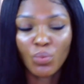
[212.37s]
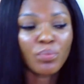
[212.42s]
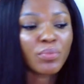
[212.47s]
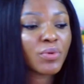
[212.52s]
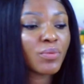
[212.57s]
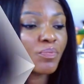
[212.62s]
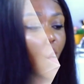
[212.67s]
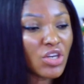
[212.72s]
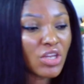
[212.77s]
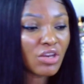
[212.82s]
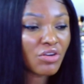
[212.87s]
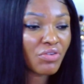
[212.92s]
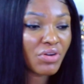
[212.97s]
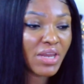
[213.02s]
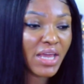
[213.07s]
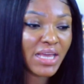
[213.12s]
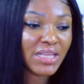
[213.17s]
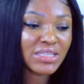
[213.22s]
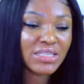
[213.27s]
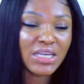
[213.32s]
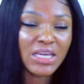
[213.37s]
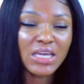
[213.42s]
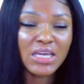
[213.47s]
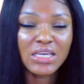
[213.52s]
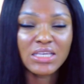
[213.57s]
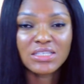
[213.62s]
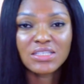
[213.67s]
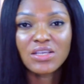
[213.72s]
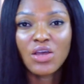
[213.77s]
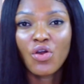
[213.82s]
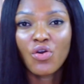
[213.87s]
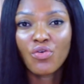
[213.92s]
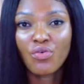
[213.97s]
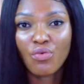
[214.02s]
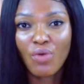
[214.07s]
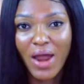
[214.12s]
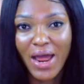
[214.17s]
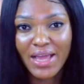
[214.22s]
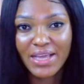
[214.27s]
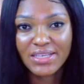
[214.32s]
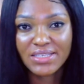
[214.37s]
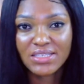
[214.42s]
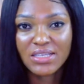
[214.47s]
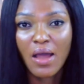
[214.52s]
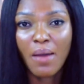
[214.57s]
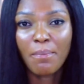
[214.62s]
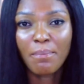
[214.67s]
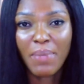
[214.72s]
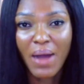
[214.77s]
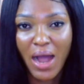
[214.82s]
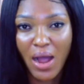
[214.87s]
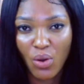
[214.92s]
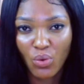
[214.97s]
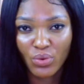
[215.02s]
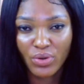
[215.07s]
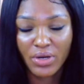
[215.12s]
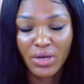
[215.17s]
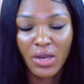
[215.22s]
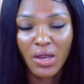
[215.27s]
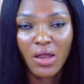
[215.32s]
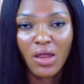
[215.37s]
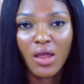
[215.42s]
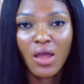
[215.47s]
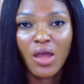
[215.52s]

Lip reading: The second ingredient is rice powder.